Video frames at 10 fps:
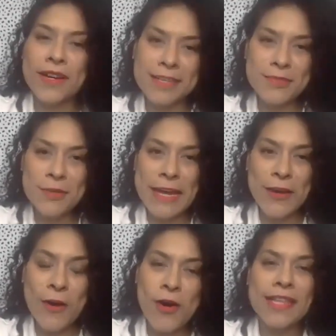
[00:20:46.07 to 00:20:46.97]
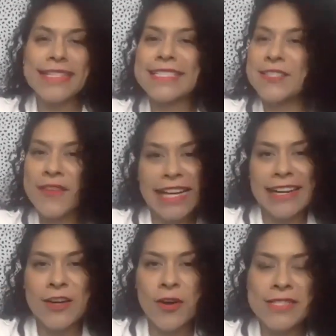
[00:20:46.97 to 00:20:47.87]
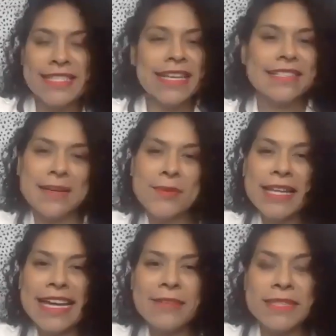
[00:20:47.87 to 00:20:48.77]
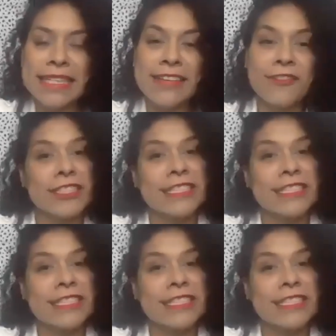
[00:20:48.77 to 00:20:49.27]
Welcome to my call. This is Valeria Acosta, double IMD.